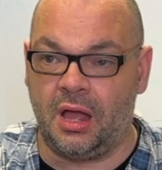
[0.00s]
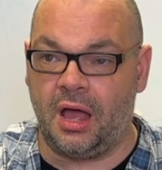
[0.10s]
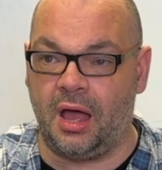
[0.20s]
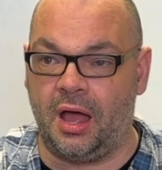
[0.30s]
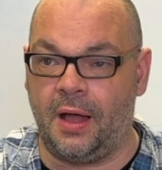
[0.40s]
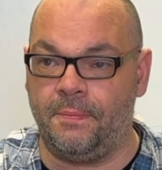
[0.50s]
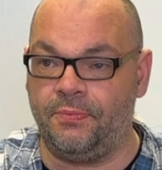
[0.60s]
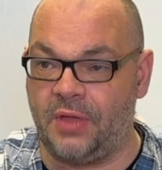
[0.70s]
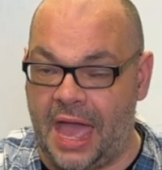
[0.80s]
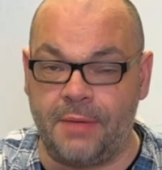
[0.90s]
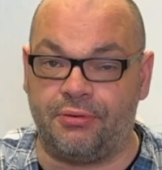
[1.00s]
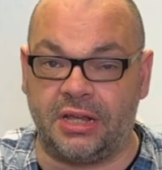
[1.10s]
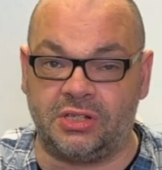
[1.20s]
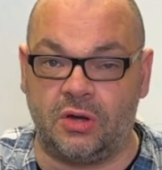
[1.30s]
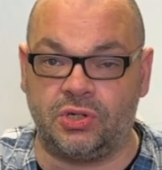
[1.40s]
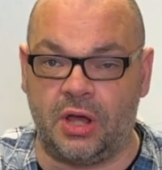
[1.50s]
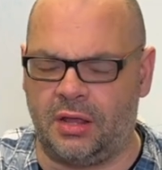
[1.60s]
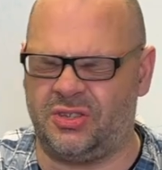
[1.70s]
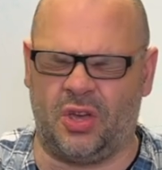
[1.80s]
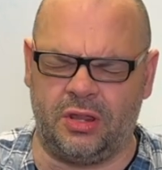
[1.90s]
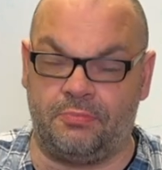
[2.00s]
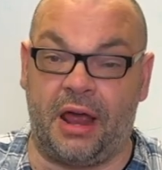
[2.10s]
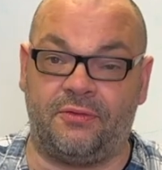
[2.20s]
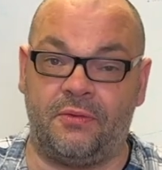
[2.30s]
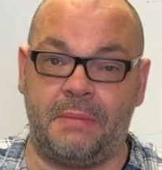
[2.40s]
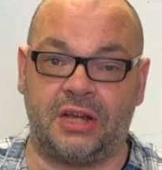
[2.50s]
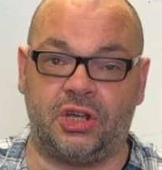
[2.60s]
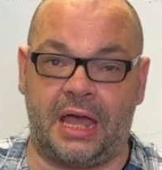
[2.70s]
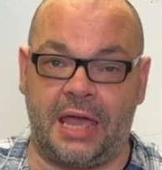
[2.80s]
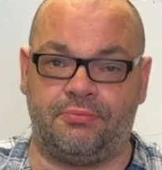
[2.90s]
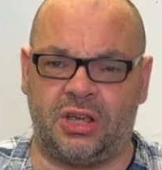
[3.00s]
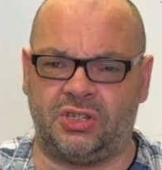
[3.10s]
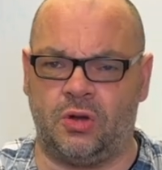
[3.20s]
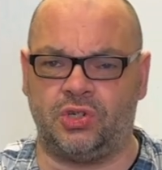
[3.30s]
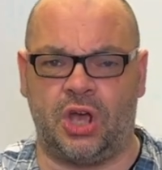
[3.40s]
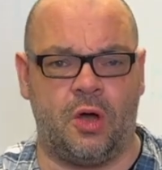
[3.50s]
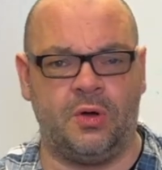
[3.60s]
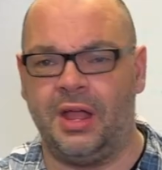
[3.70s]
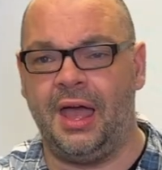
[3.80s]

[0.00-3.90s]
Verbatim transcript: um, Hey Presto show, uh, sorry, the Bradford Magic Hey Presto show.